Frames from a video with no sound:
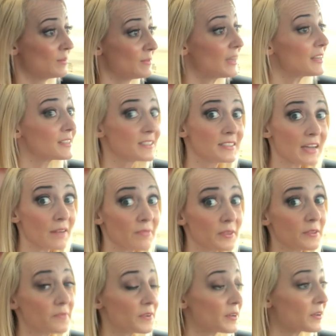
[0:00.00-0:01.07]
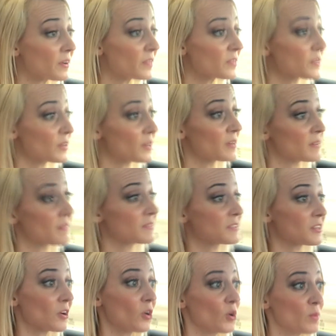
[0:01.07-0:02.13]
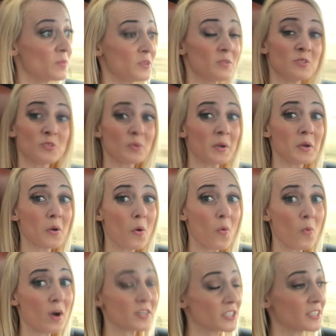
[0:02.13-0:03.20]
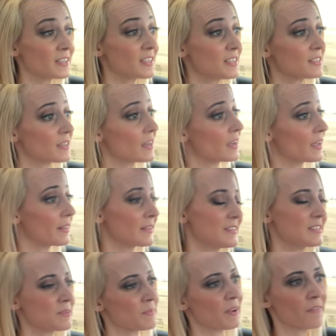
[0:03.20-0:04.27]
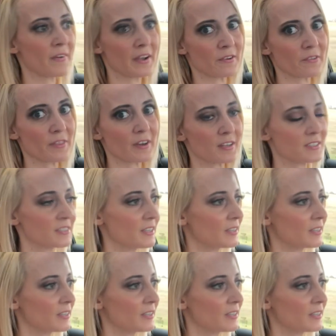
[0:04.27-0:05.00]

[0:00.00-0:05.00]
Yeah, definitely fun on the curves. Hope you enjoyed watching this, and let's get my final thoughts